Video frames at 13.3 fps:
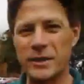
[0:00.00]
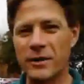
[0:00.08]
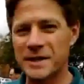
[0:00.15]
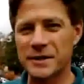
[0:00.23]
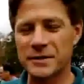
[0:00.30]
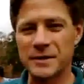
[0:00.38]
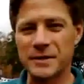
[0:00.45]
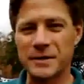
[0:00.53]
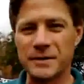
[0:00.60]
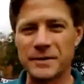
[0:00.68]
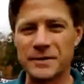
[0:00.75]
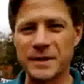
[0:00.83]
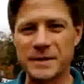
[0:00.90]
Gardens actually
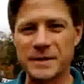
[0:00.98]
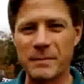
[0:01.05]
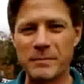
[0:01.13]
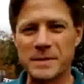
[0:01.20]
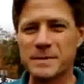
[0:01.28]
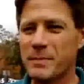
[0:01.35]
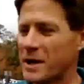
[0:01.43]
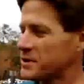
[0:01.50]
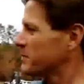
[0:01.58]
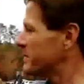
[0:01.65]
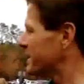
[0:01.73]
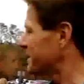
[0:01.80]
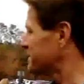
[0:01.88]
use some
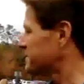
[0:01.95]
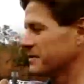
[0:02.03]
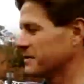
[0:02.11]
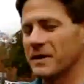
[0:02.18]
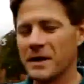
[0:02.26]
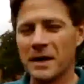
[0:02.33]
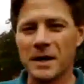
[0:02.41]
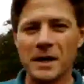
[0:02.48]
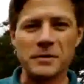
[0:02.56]
special mix of